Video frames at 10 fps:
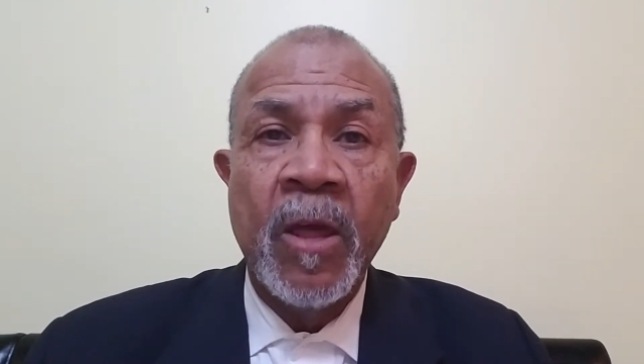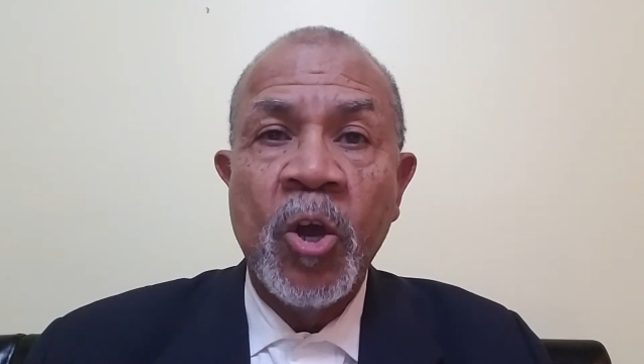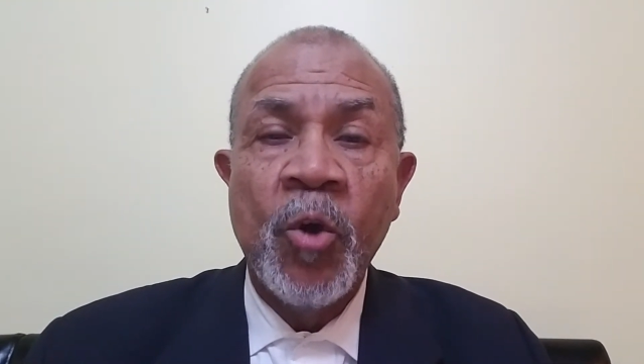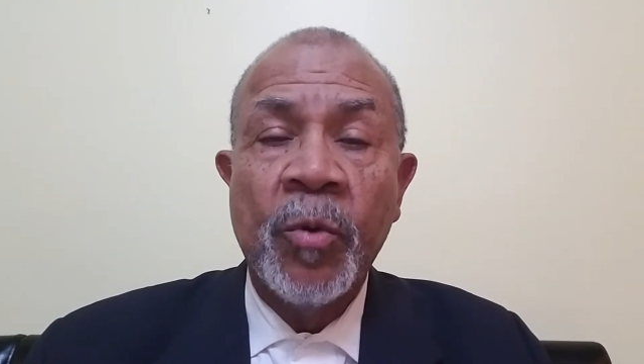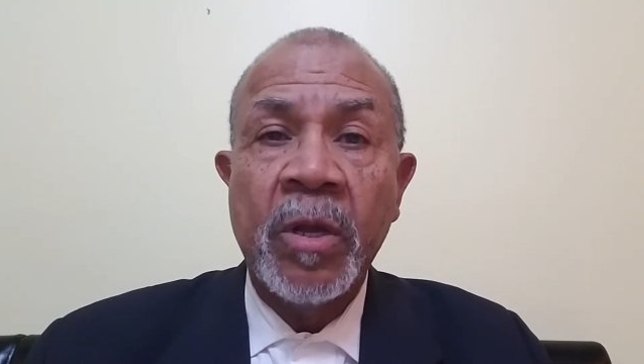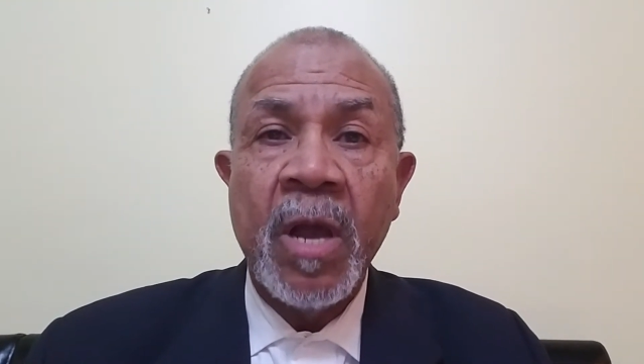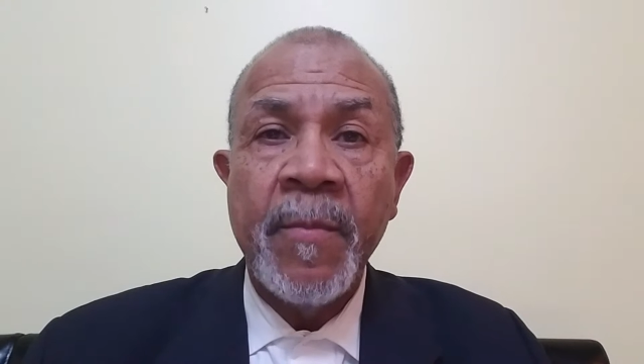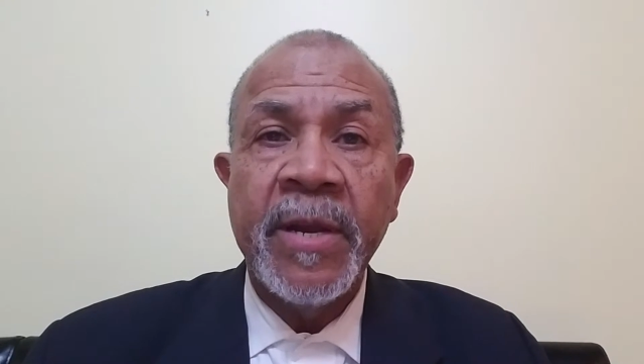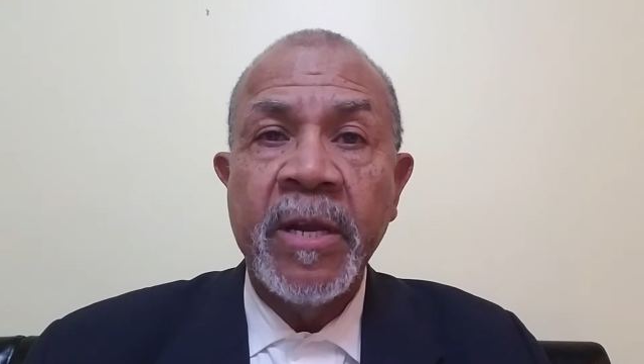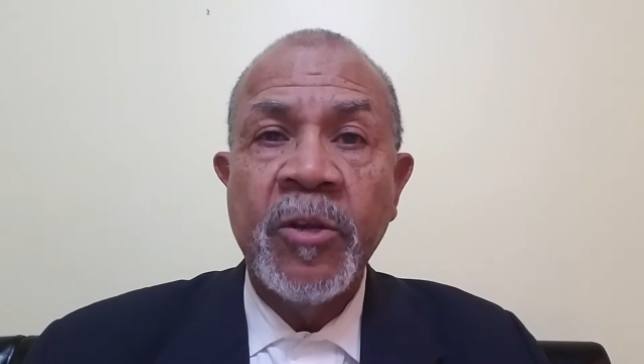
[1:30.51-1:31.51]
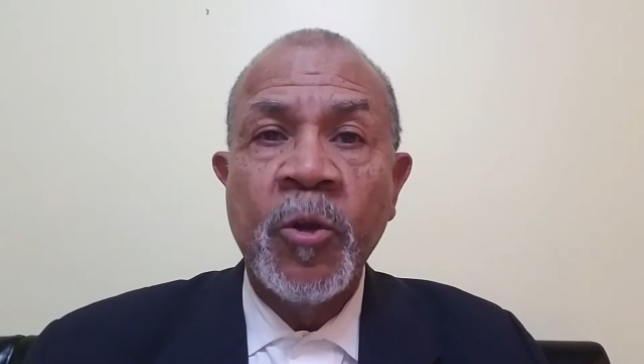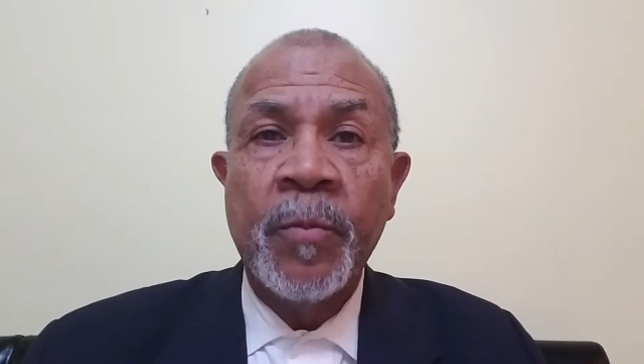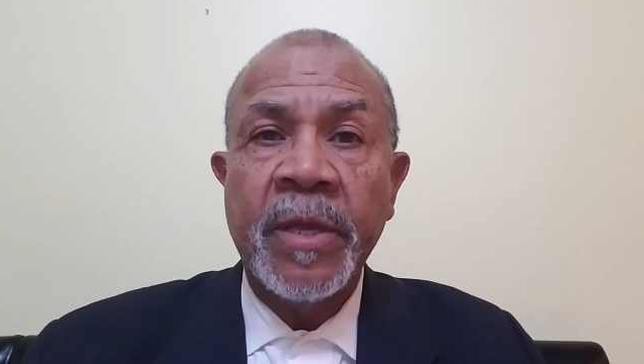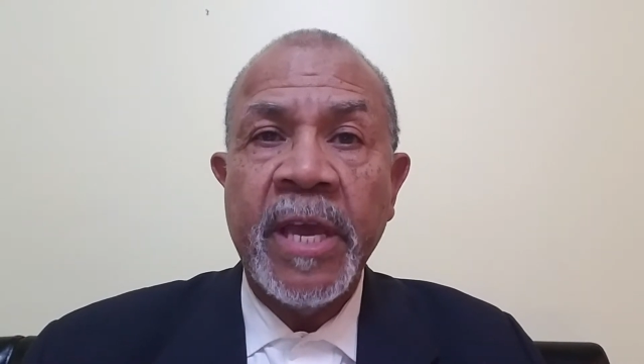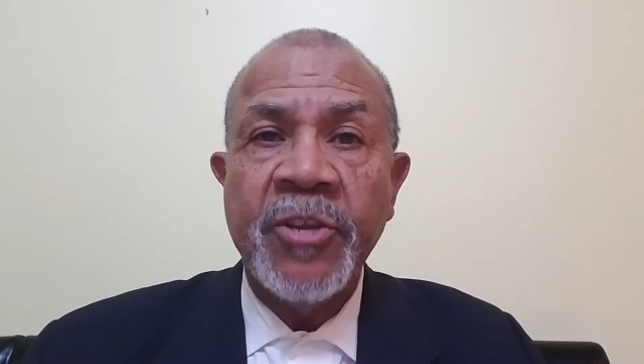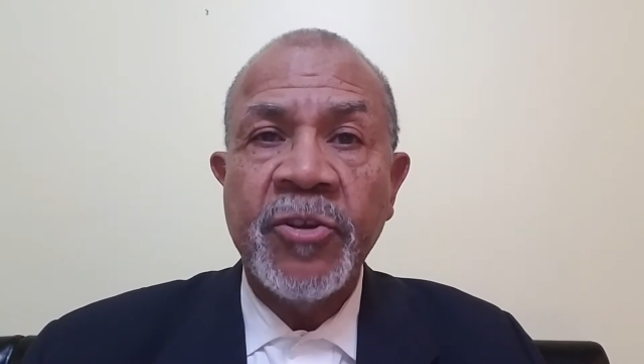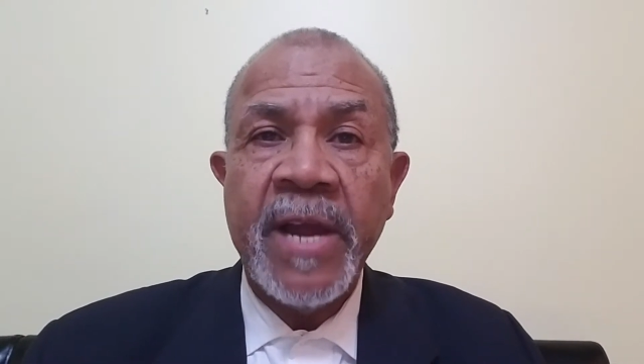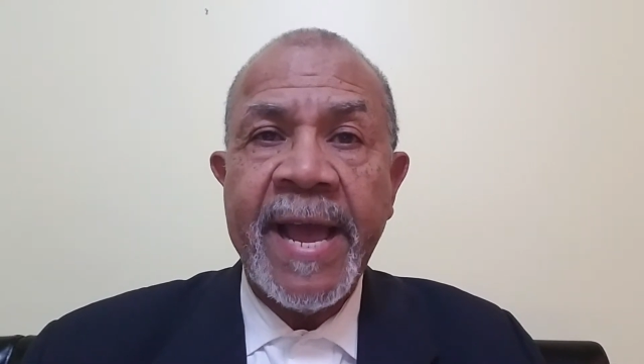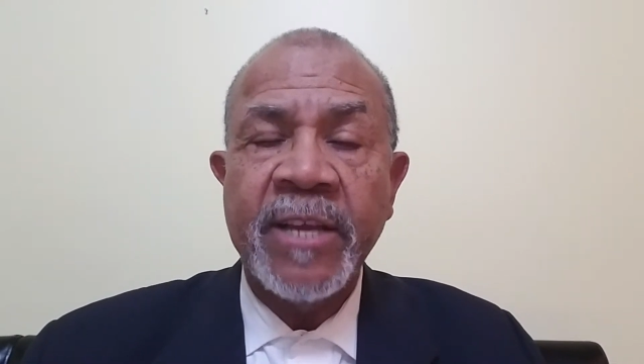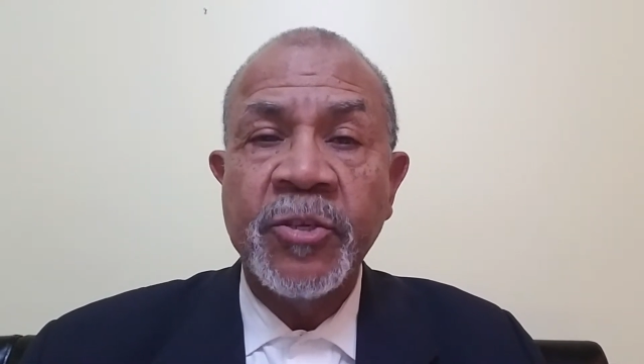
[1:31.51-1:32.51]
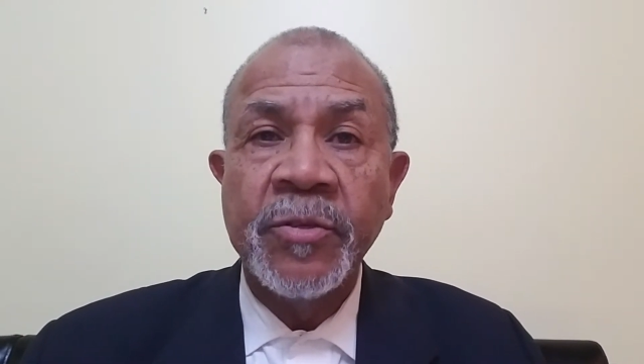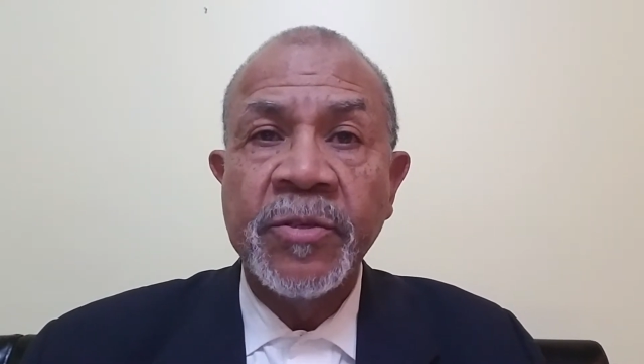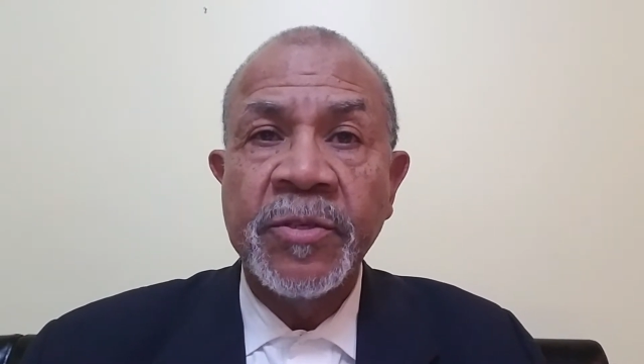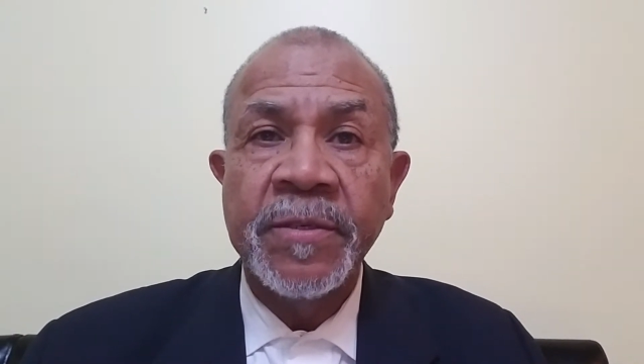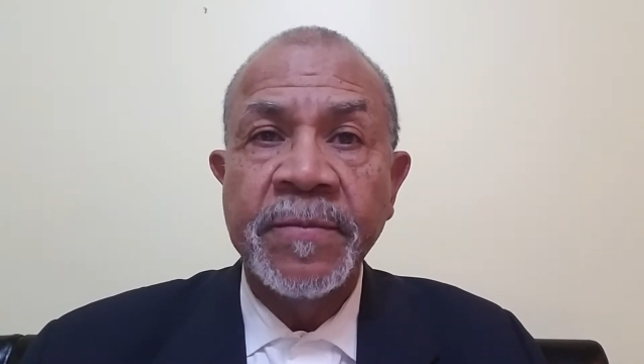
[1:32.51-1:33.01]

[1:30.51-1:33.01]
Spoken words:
who will come in and duplicate your actions.